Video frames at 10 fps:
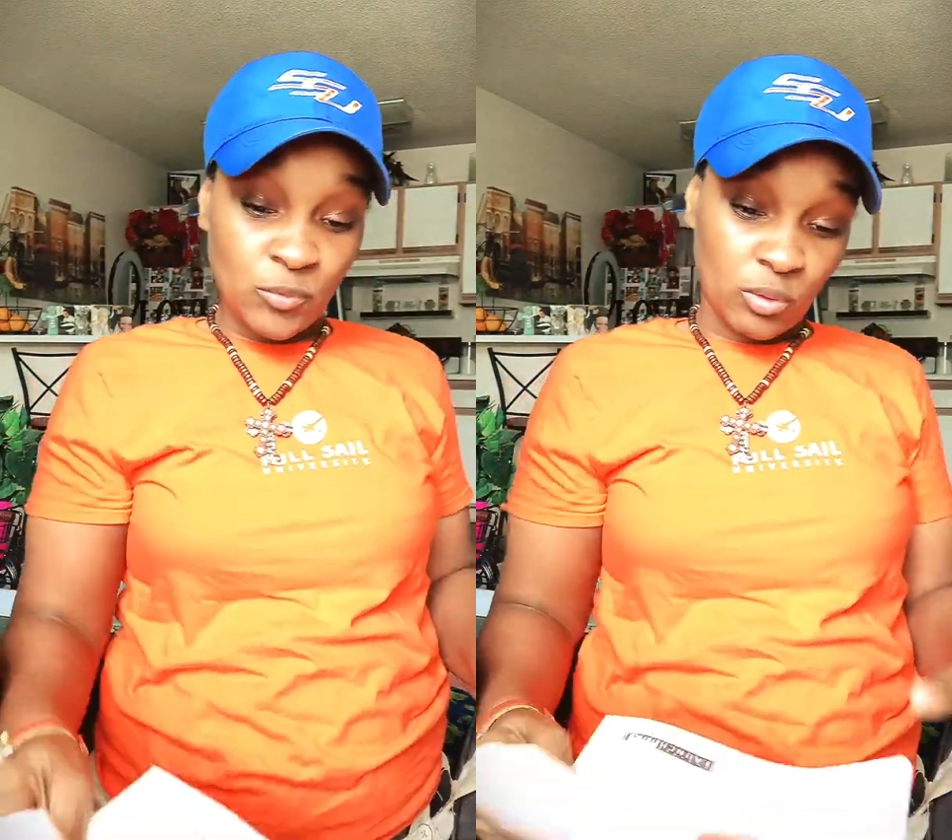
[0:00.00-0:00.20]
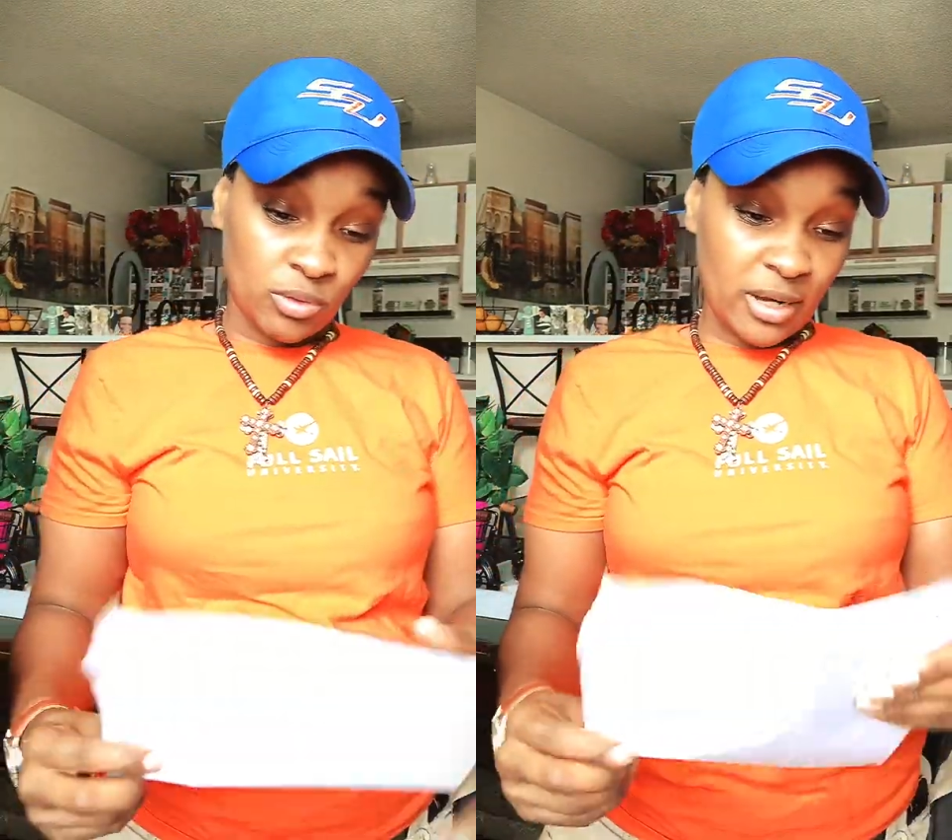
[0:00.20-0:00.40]

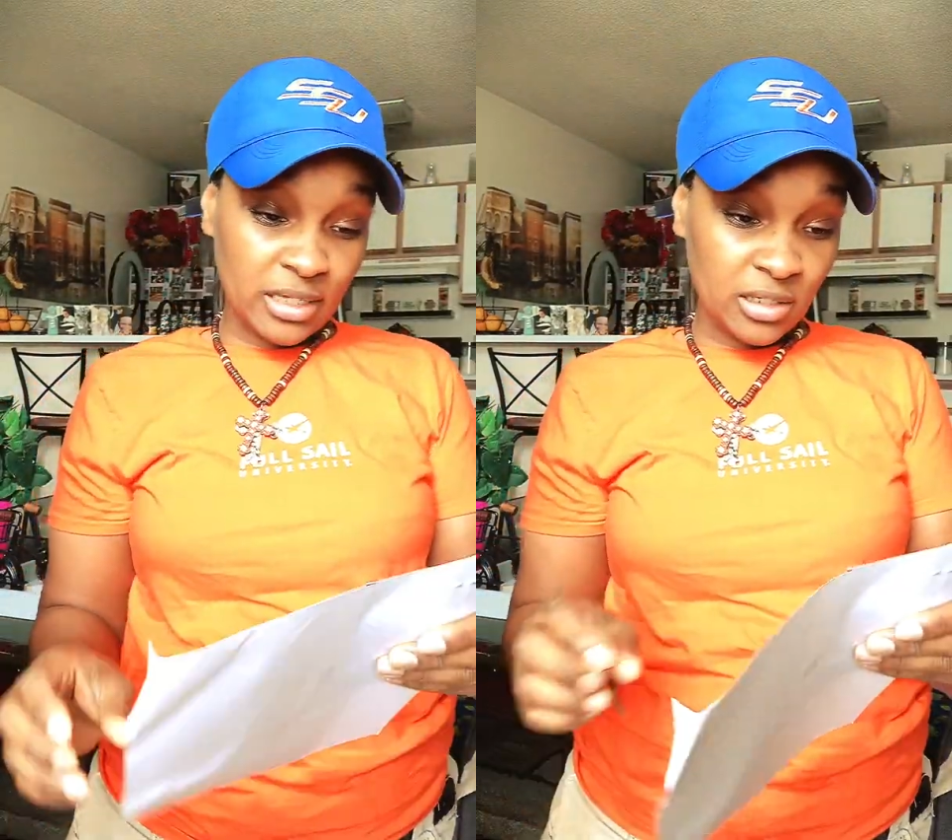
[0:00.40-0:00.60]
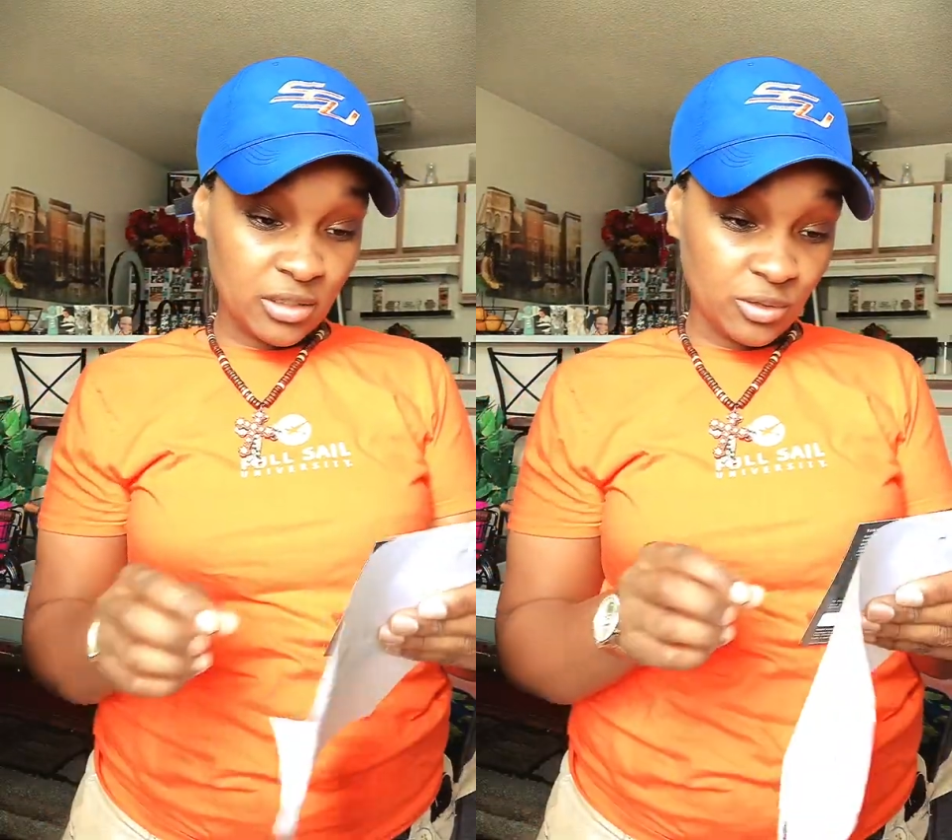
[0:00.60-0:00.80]
Well,
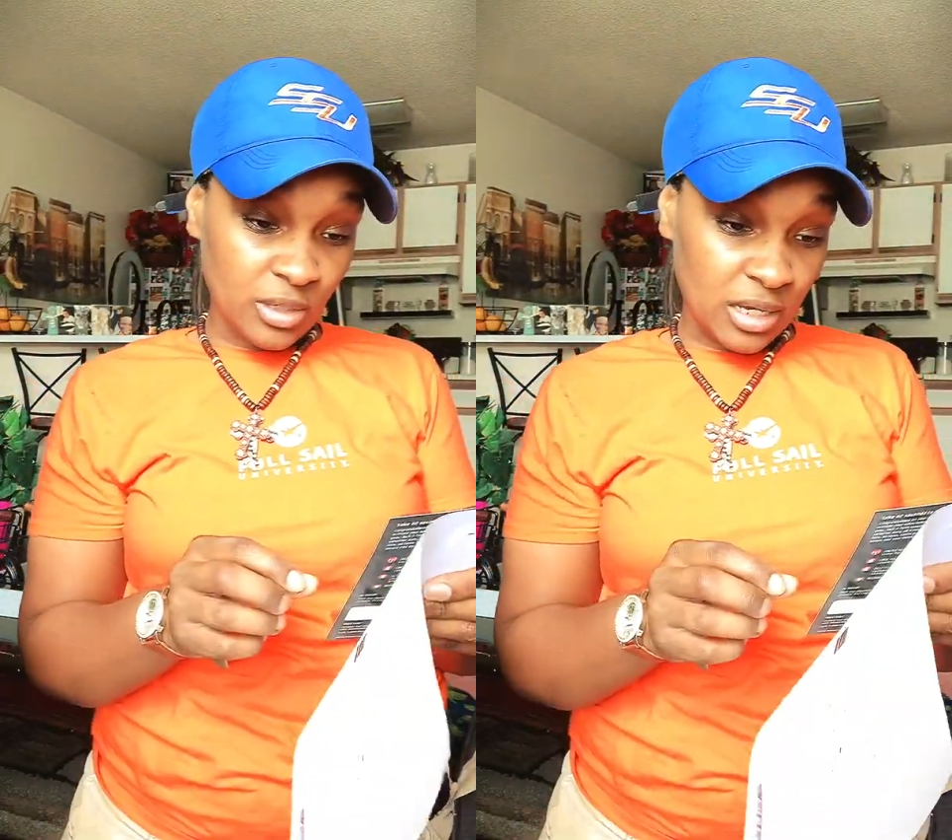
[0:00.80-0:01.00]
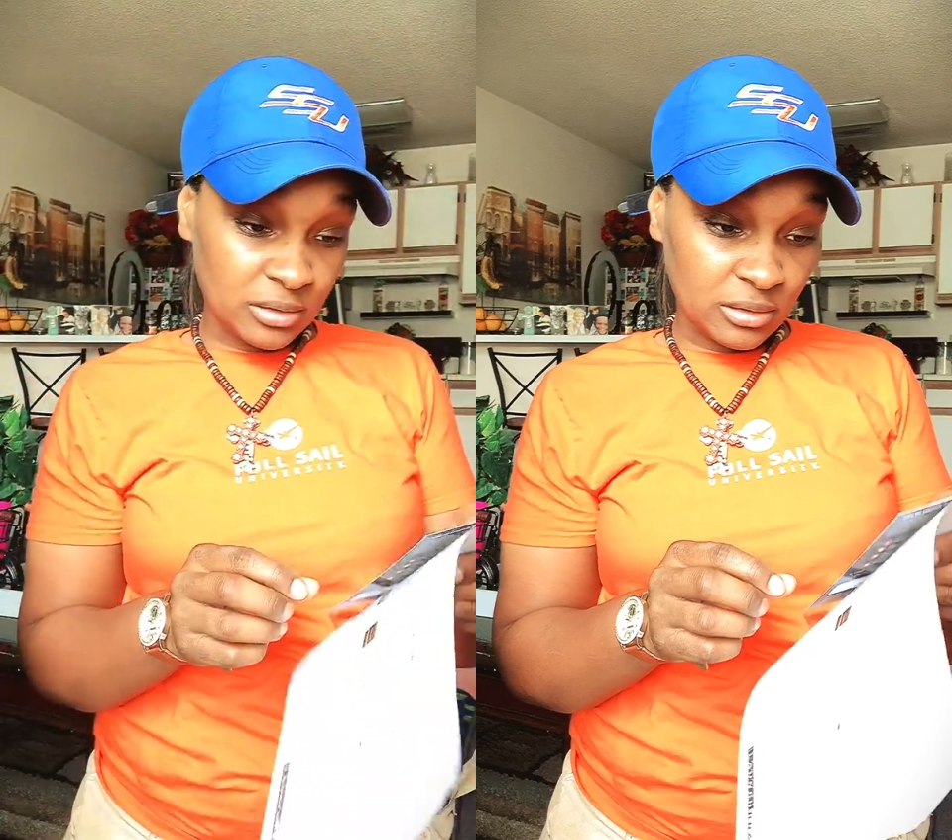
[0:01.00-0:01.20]
right here you
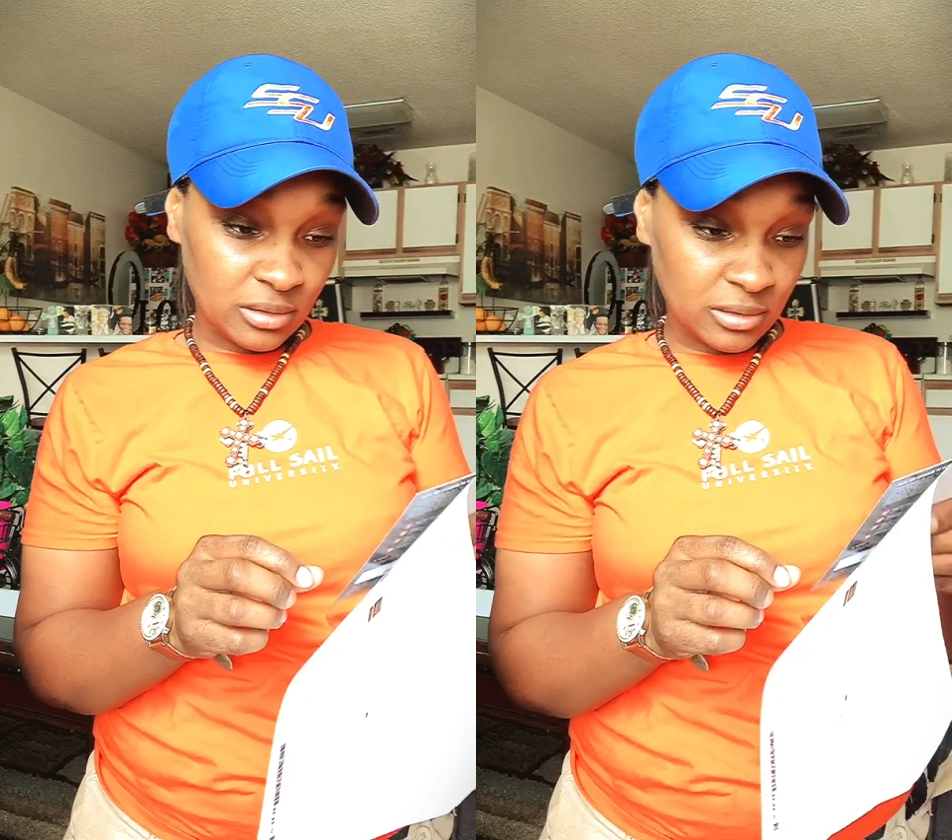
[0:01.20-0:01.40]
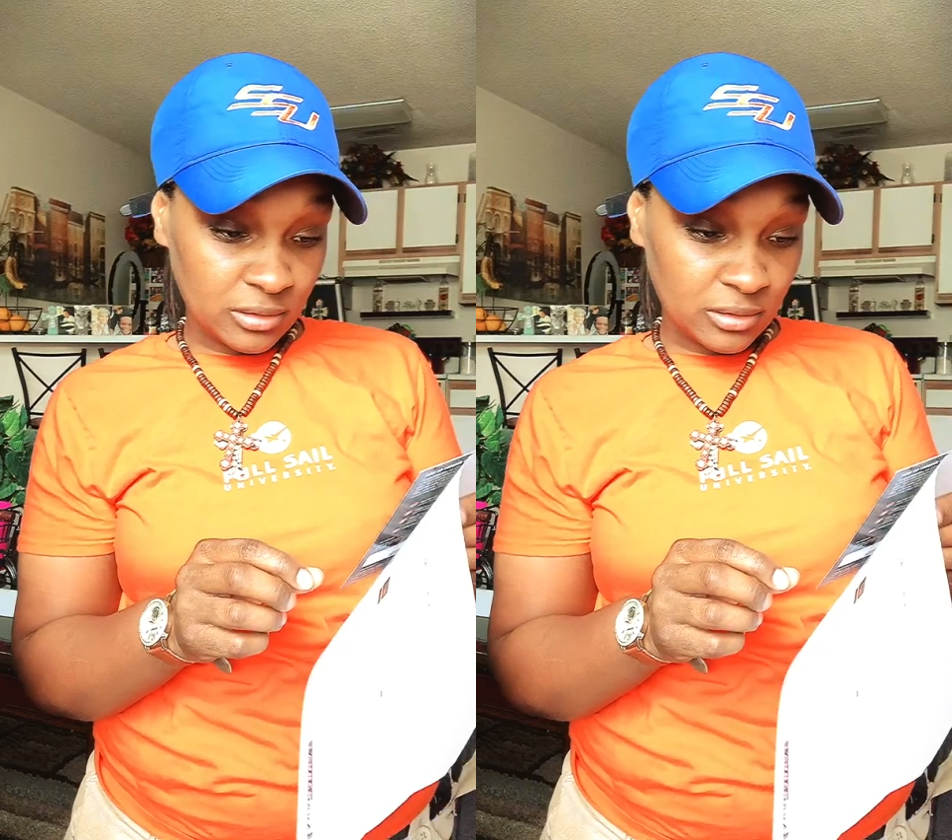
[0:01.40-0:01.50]
got the